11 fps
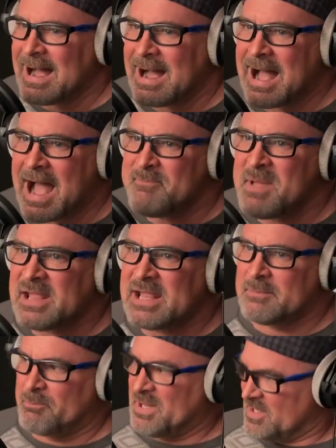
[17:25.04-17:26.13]
I may
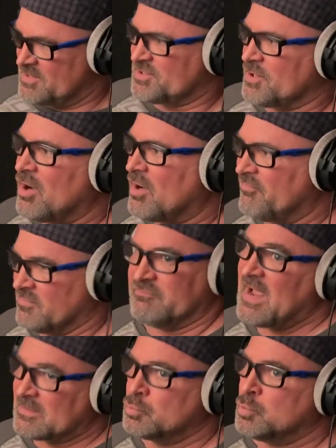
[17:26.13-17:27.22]
get pissed off. In
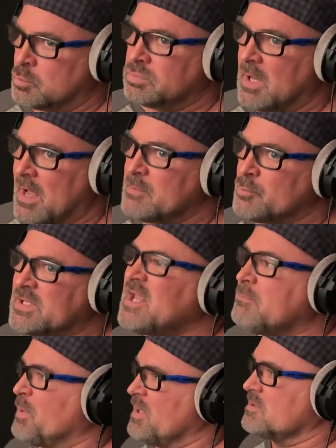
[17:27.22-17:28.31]
fact, I would
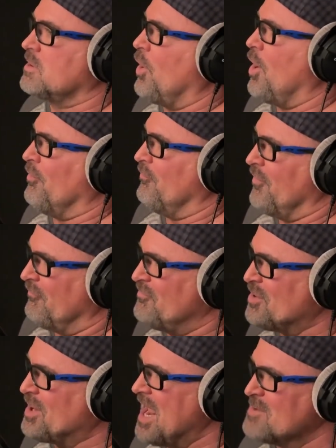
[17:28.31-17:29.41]
get pissed off if
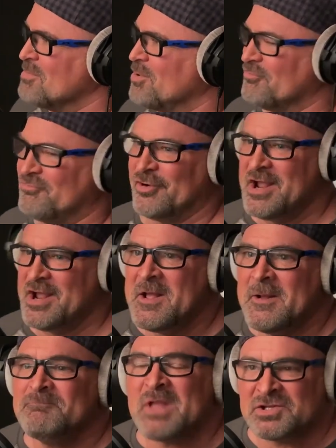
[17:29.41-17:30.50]
you came over
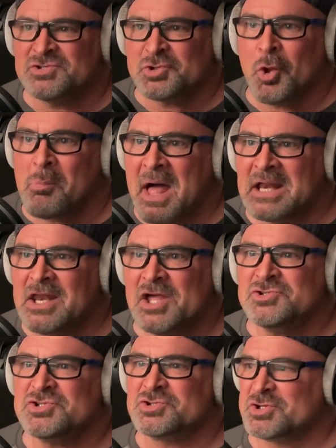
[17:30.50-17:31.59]
and stole my
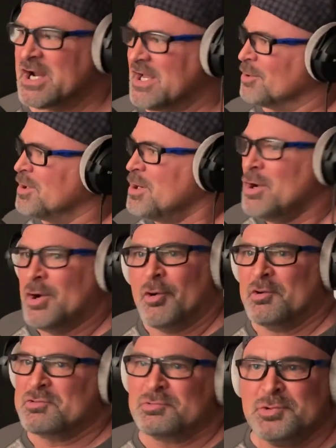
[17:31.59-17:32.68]
lunch tray or
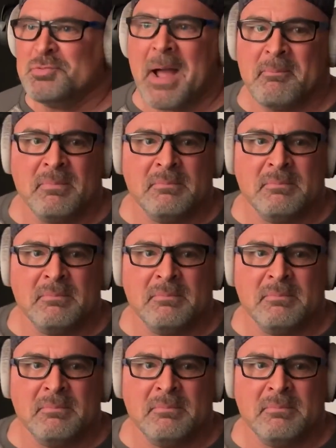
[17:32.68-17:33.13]
threw my